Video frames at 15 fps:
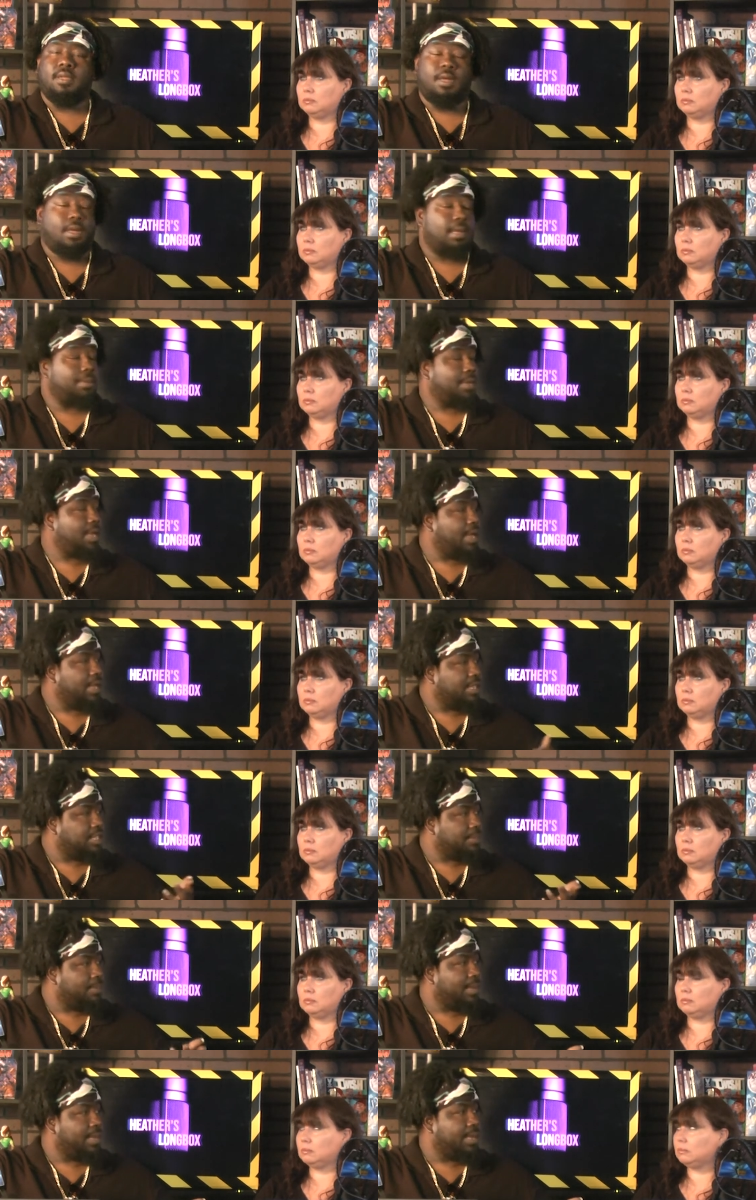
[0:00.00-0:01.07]
Speaker 1: um,
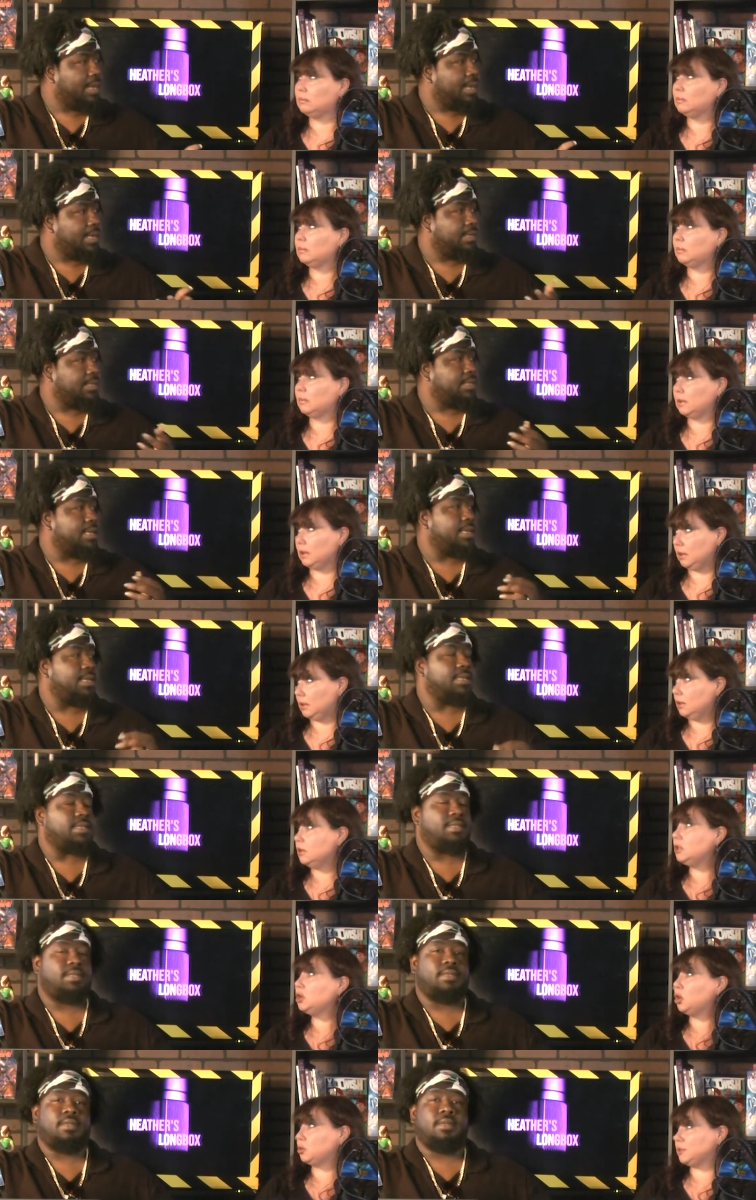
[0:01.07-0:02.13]
cosplay
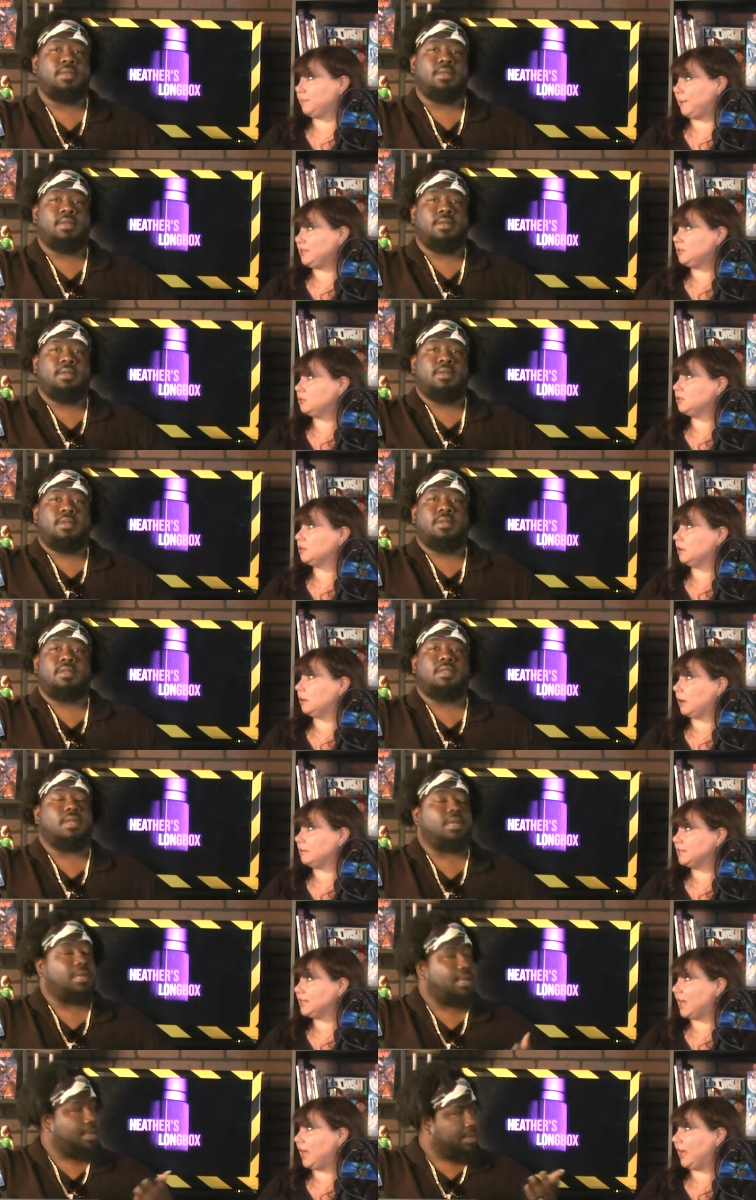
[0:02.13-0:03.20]
contest. The
Speaker 2: Ghostbusters are the
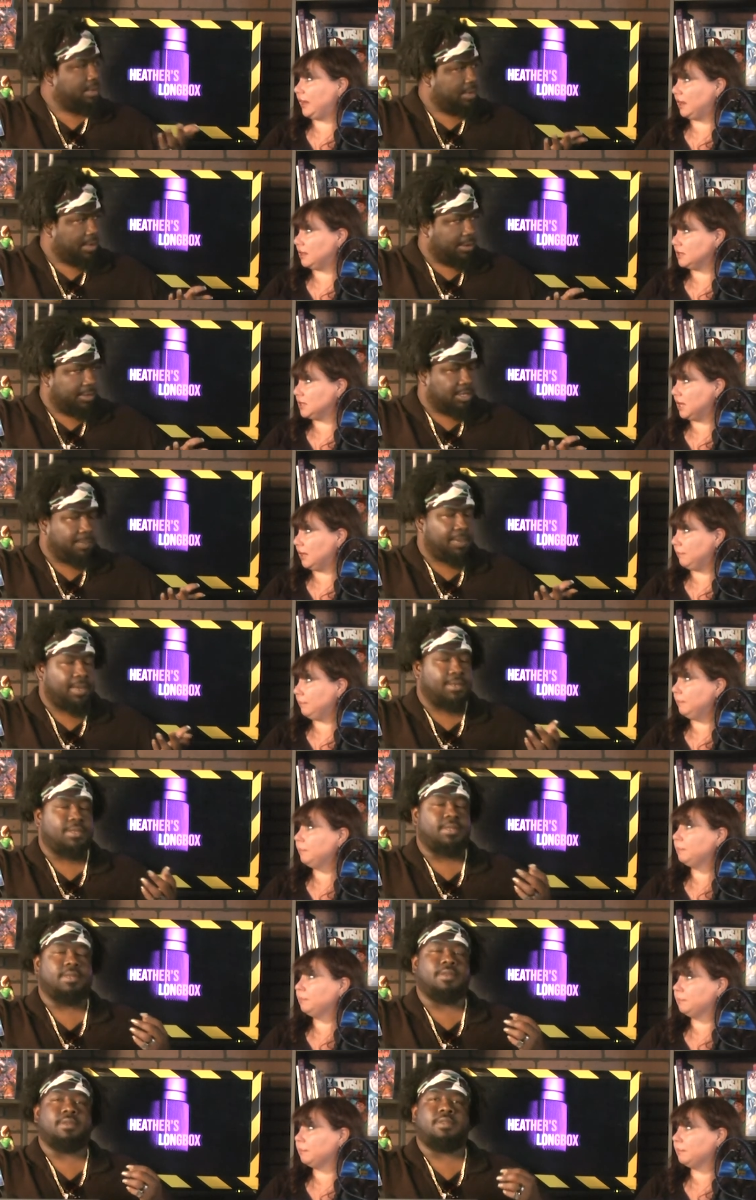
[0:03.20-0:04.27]
outside.
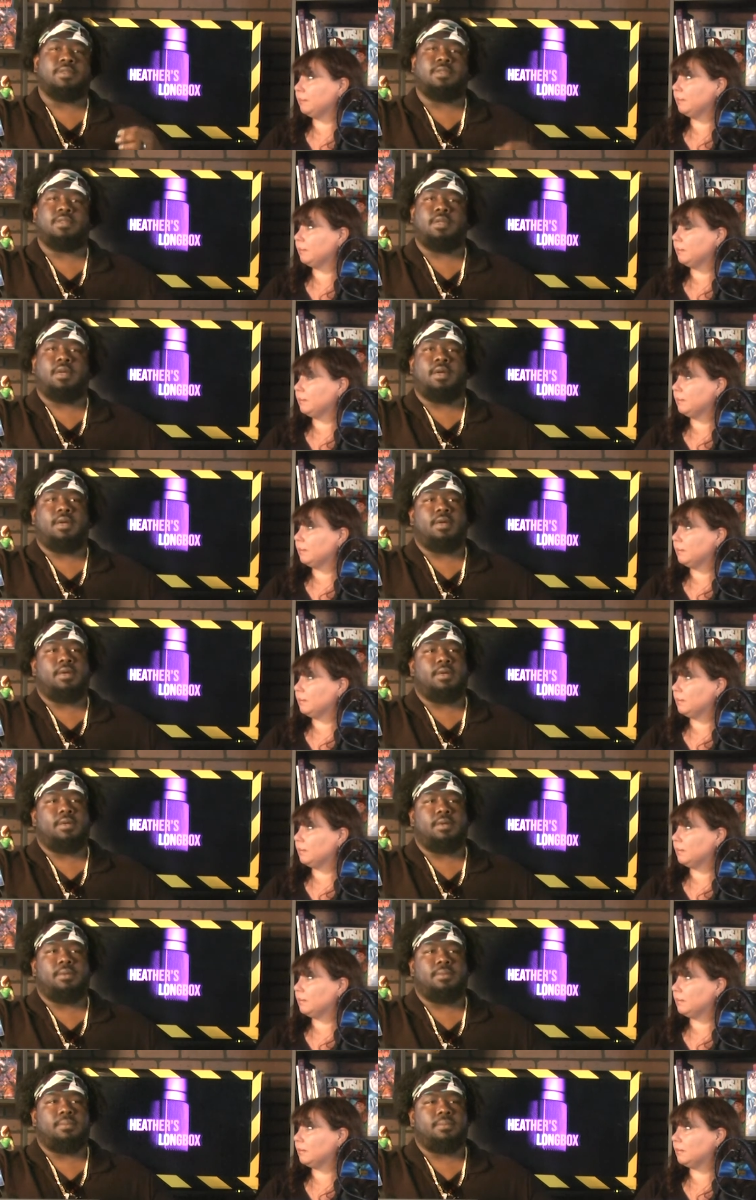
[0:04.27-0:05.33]
Speaker 1: Ghostbusters.
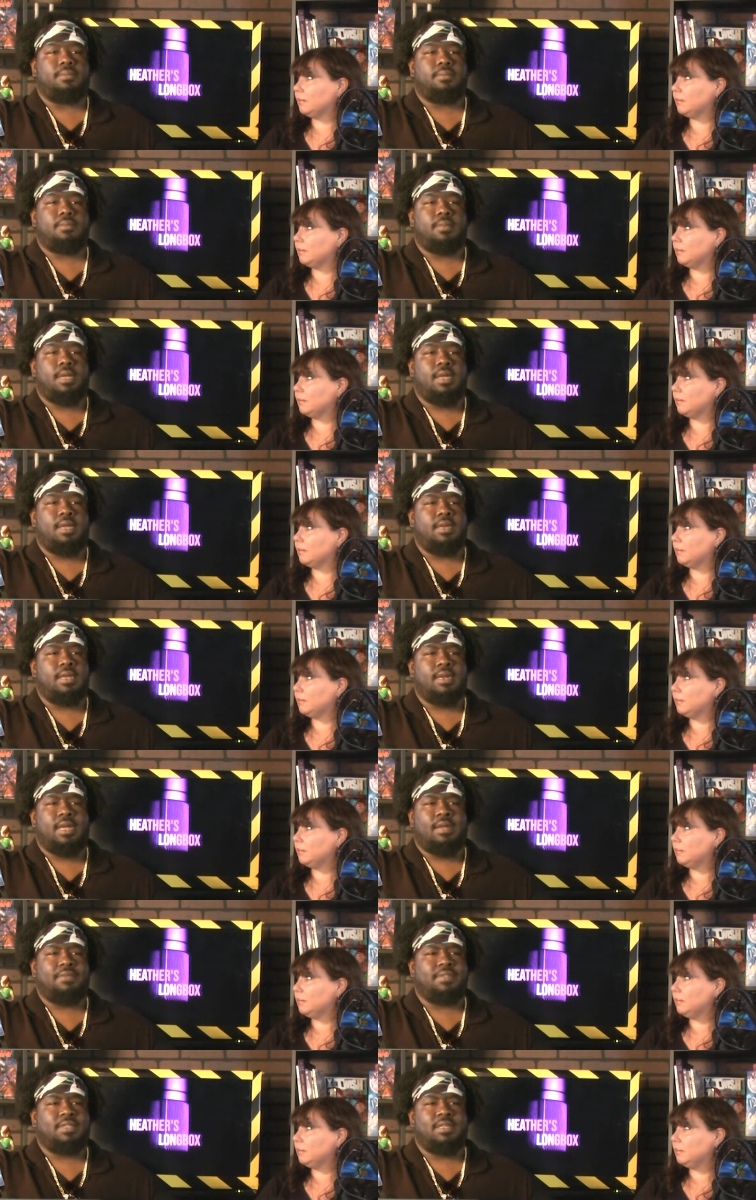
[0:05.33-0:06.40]
Um, and then
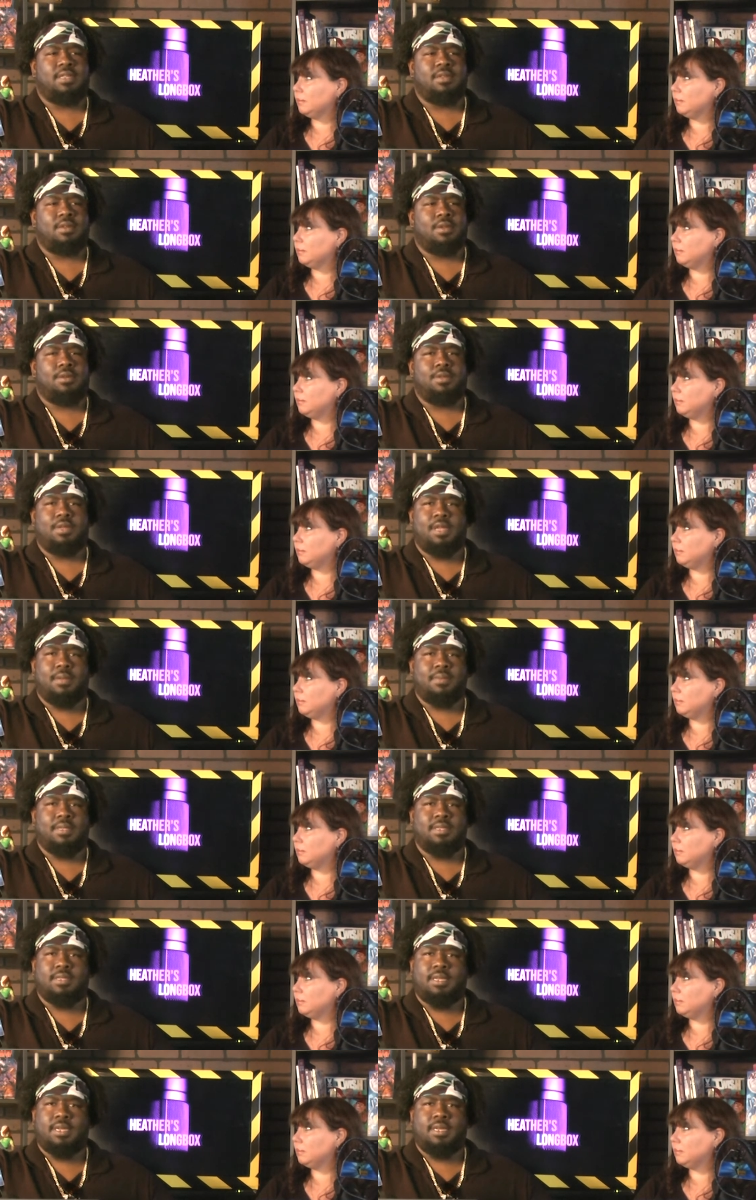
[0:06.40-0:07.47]
obviously, you know, you come
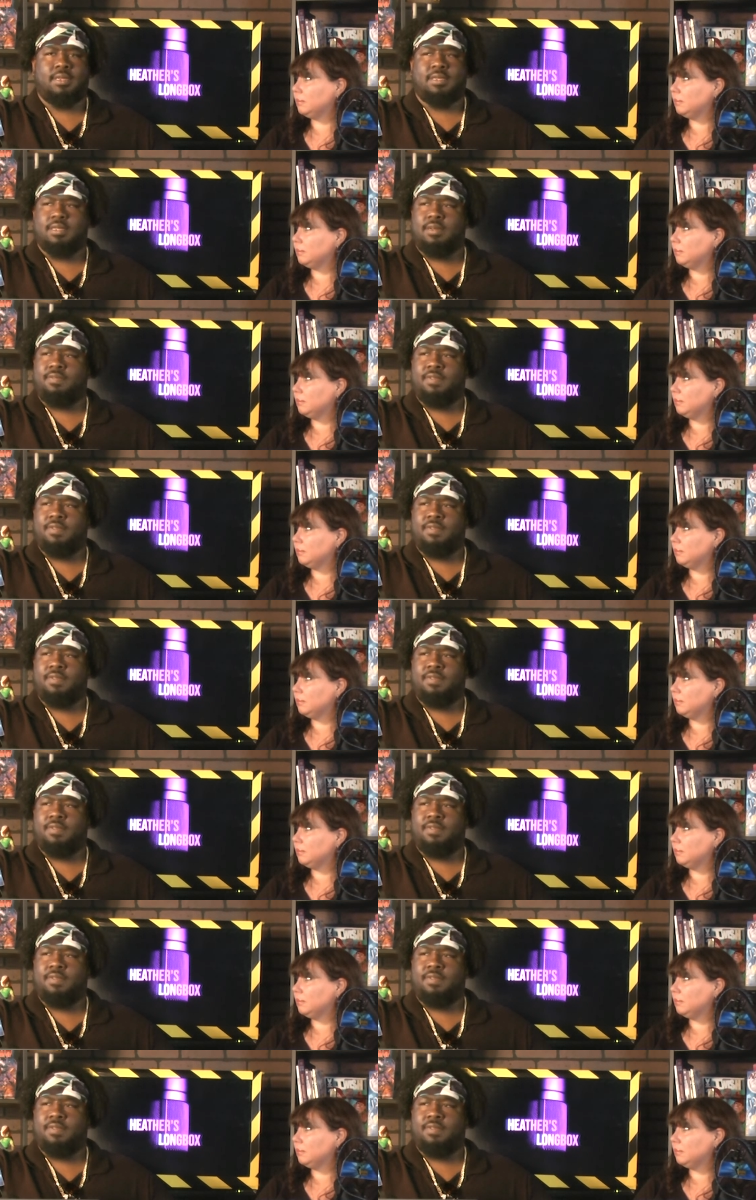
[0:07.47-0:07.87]
inside to the